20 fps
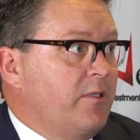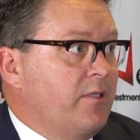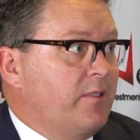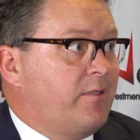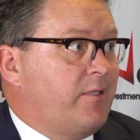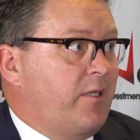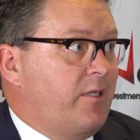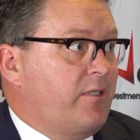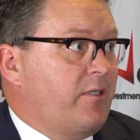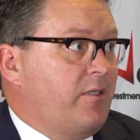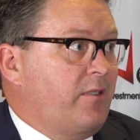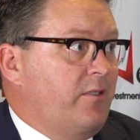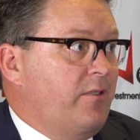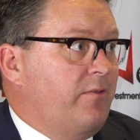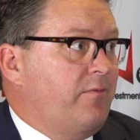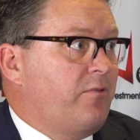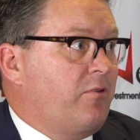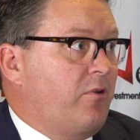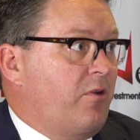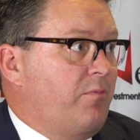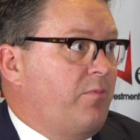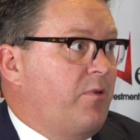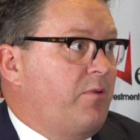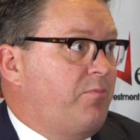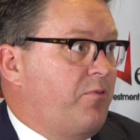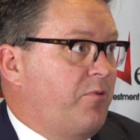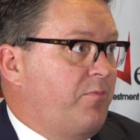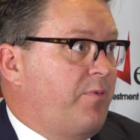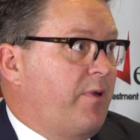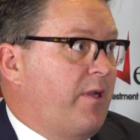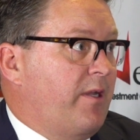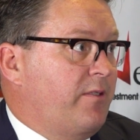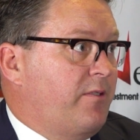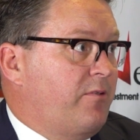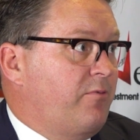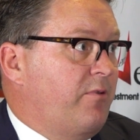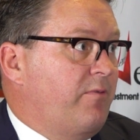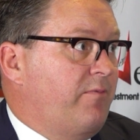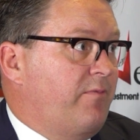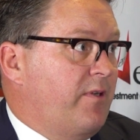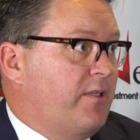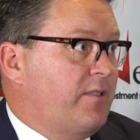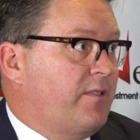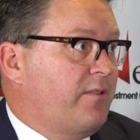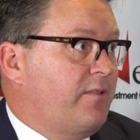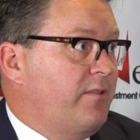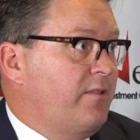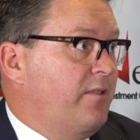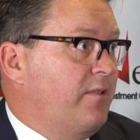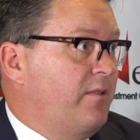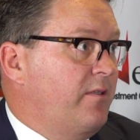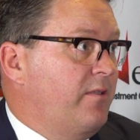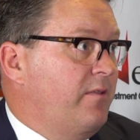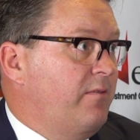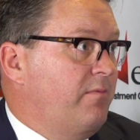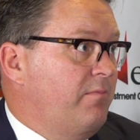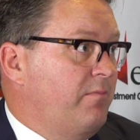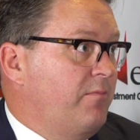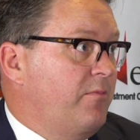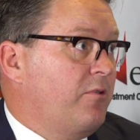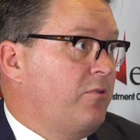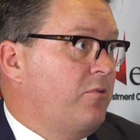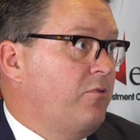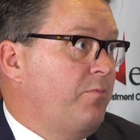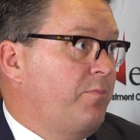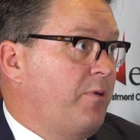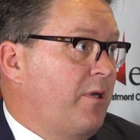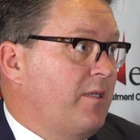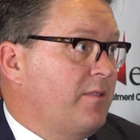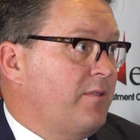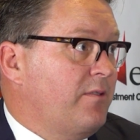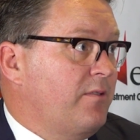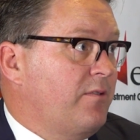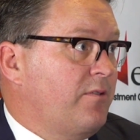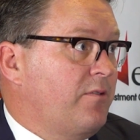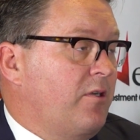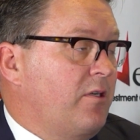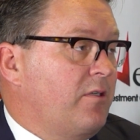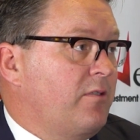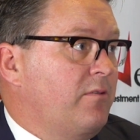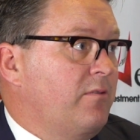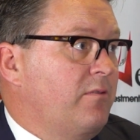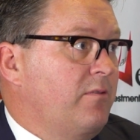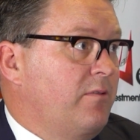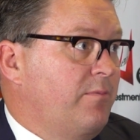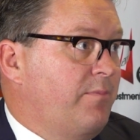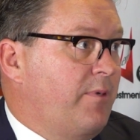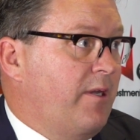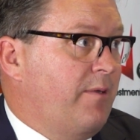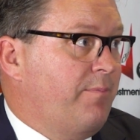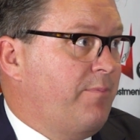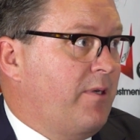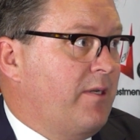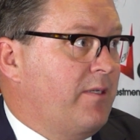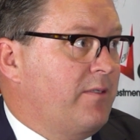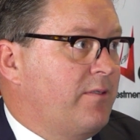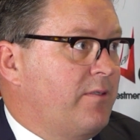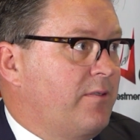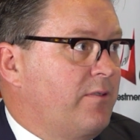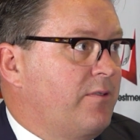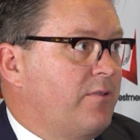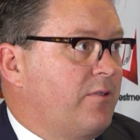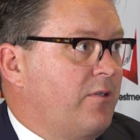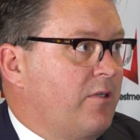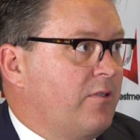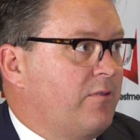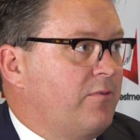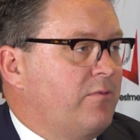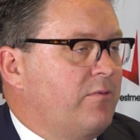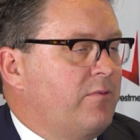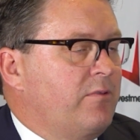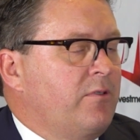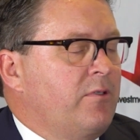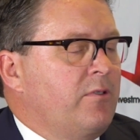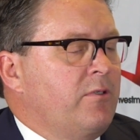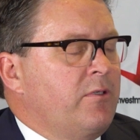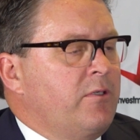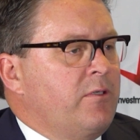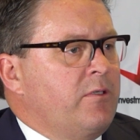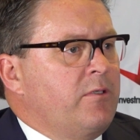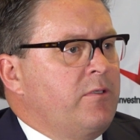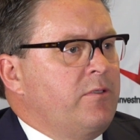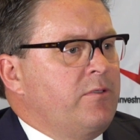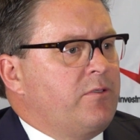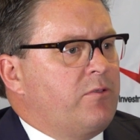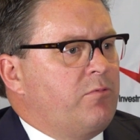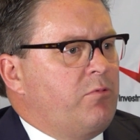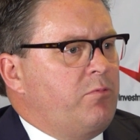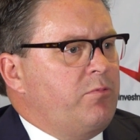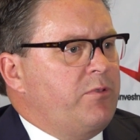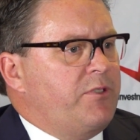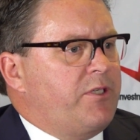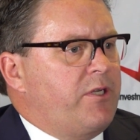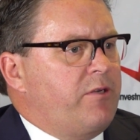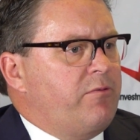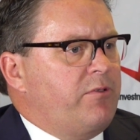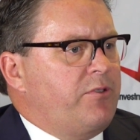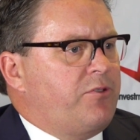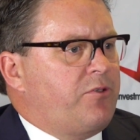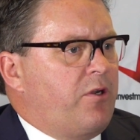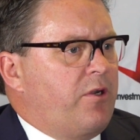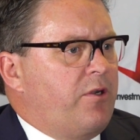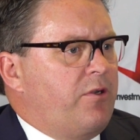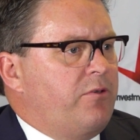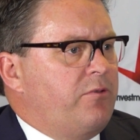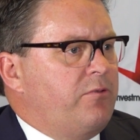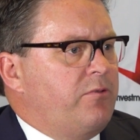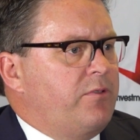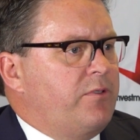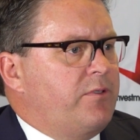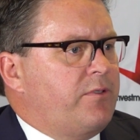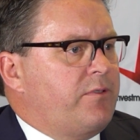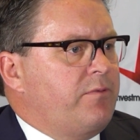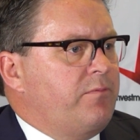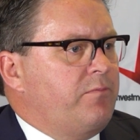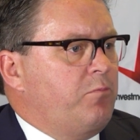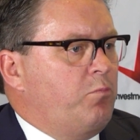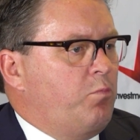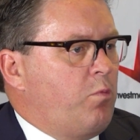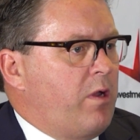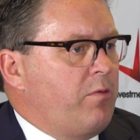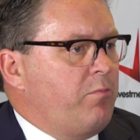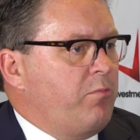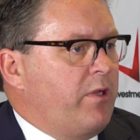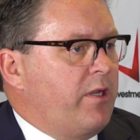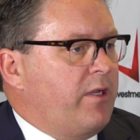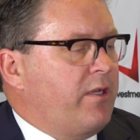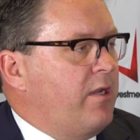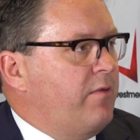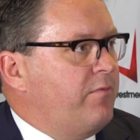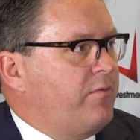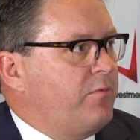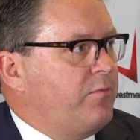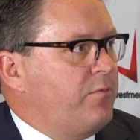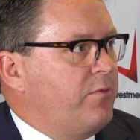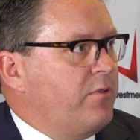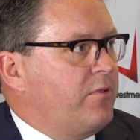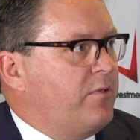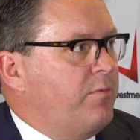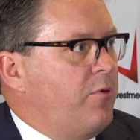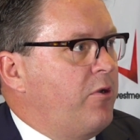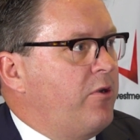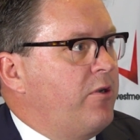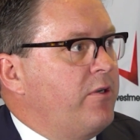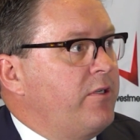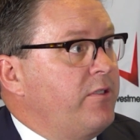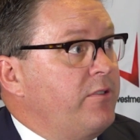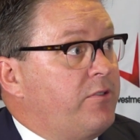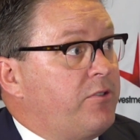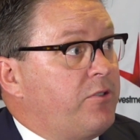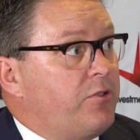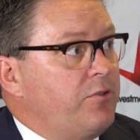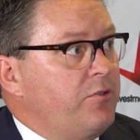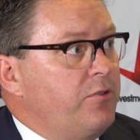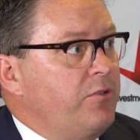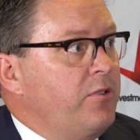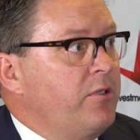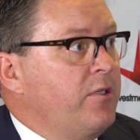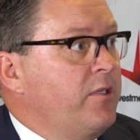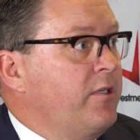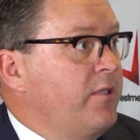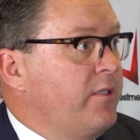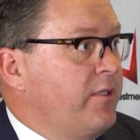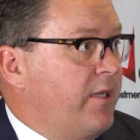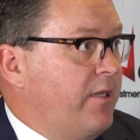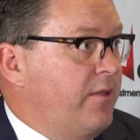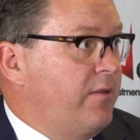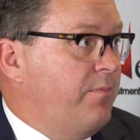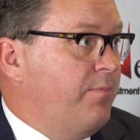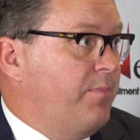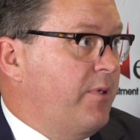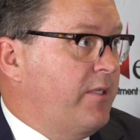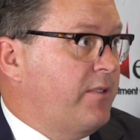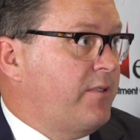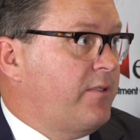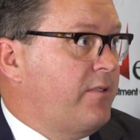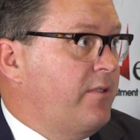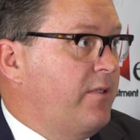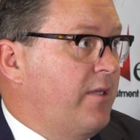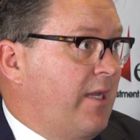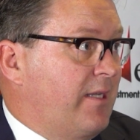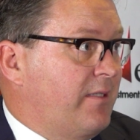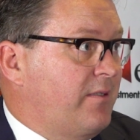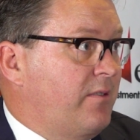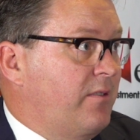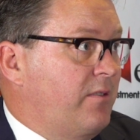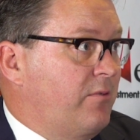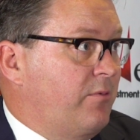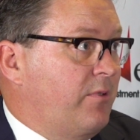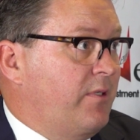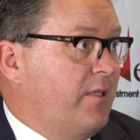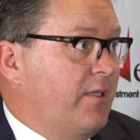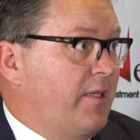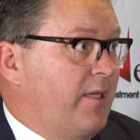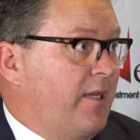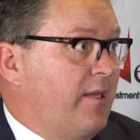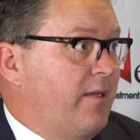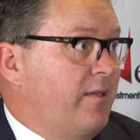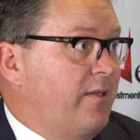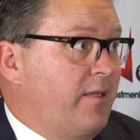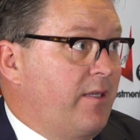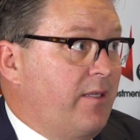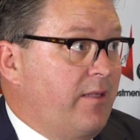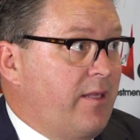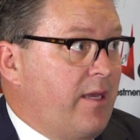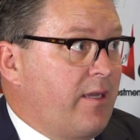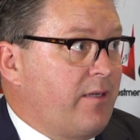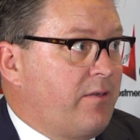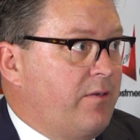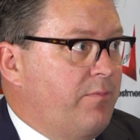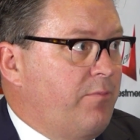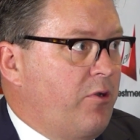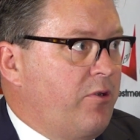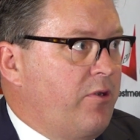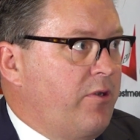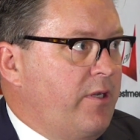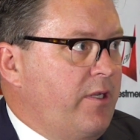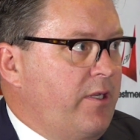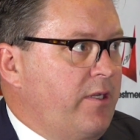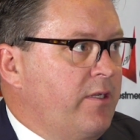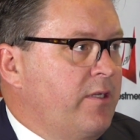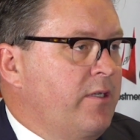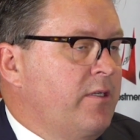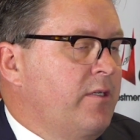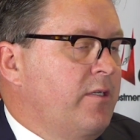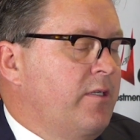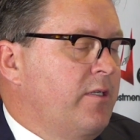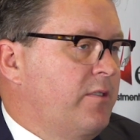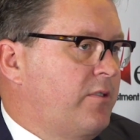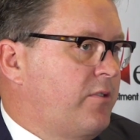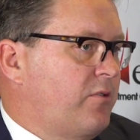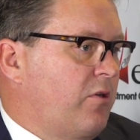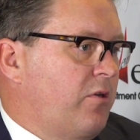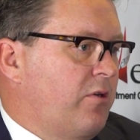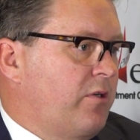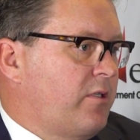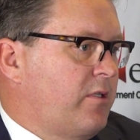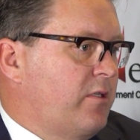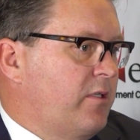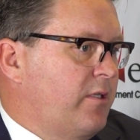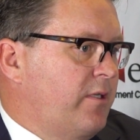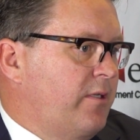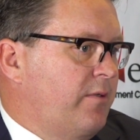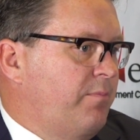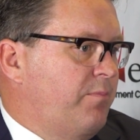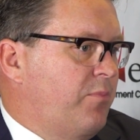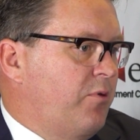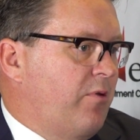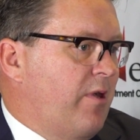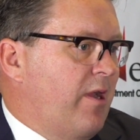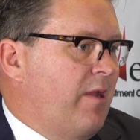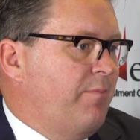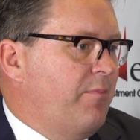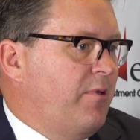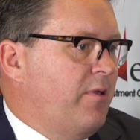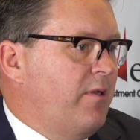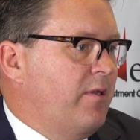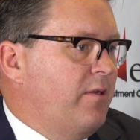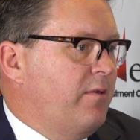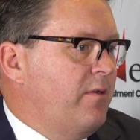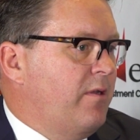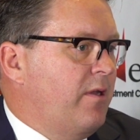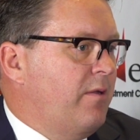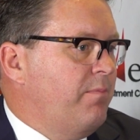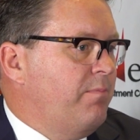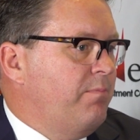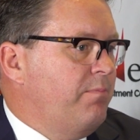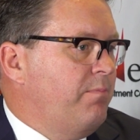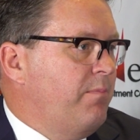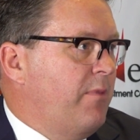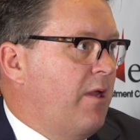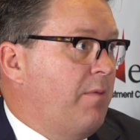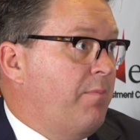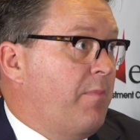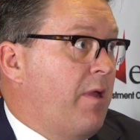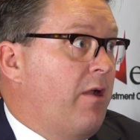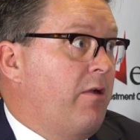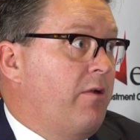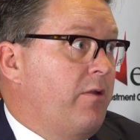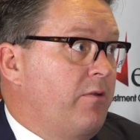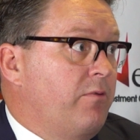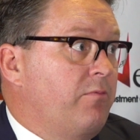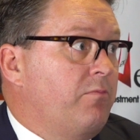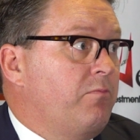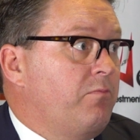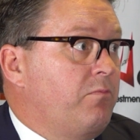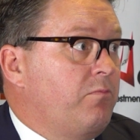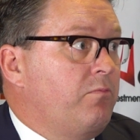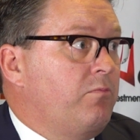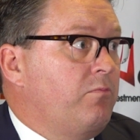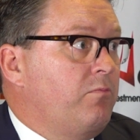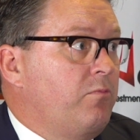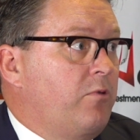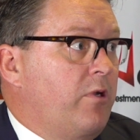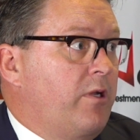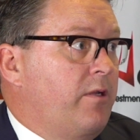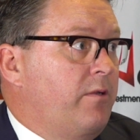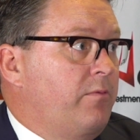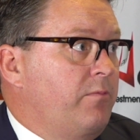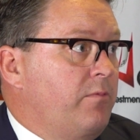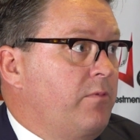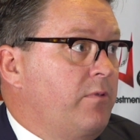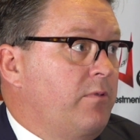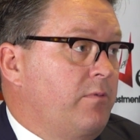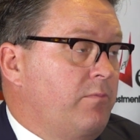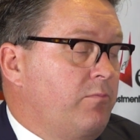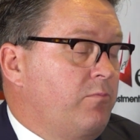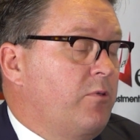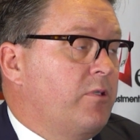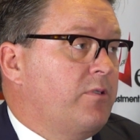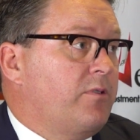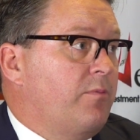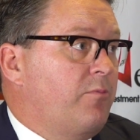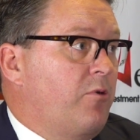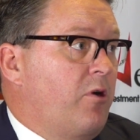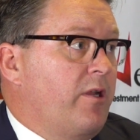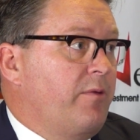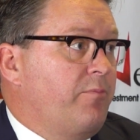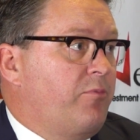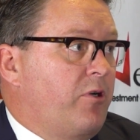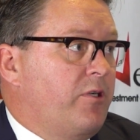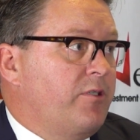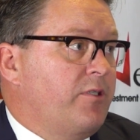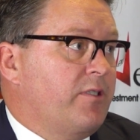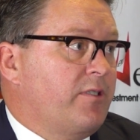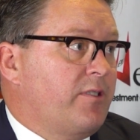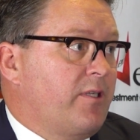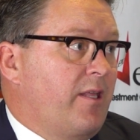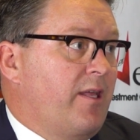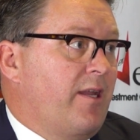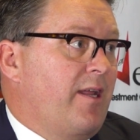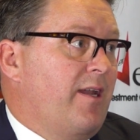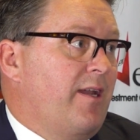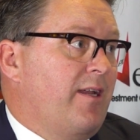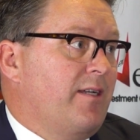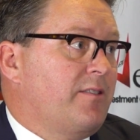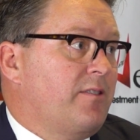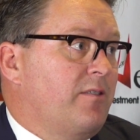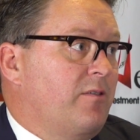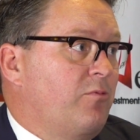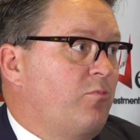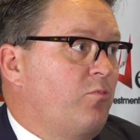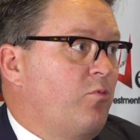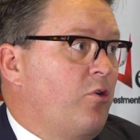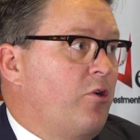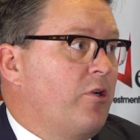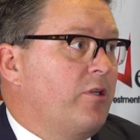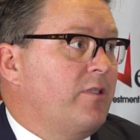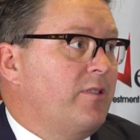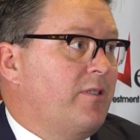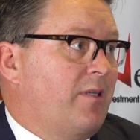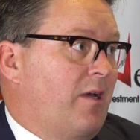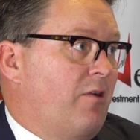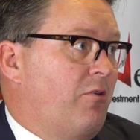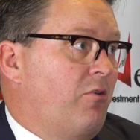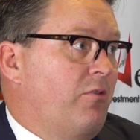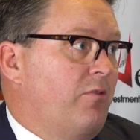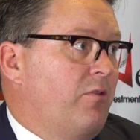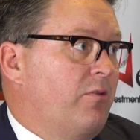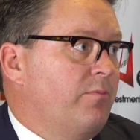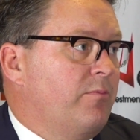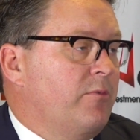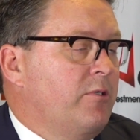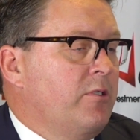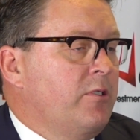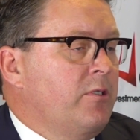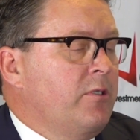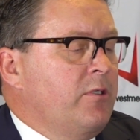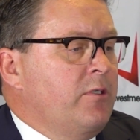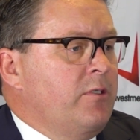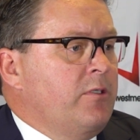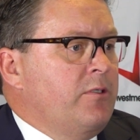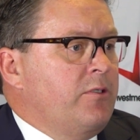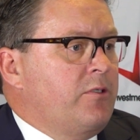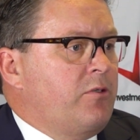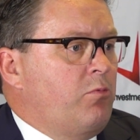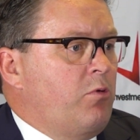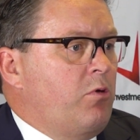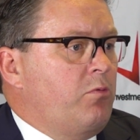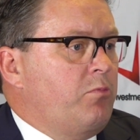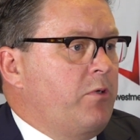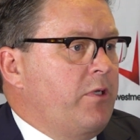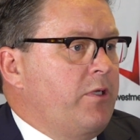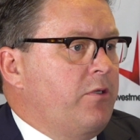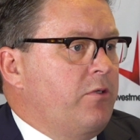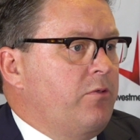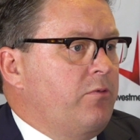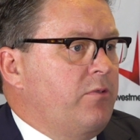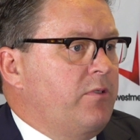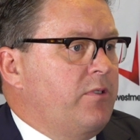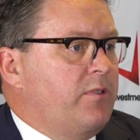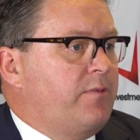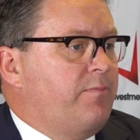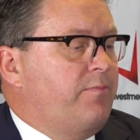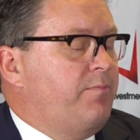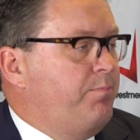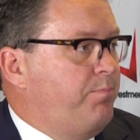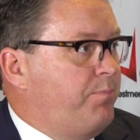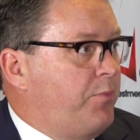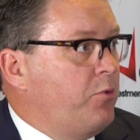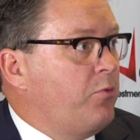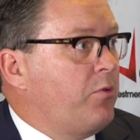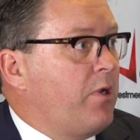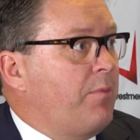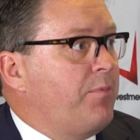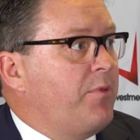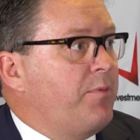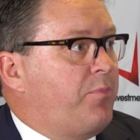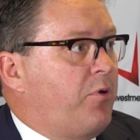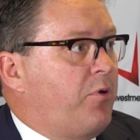Essentially, you've got to be prepared to invest in the good parts of the cycle and the bad parts of the cycle. So what we generally try to do is, one, get comfortable with the commodity. Two, get the best asset that we can get in that commodity. Historically, Barrambie and Mount Marion were Western mining projects, so they had excellent work done on them. So what we do is build up the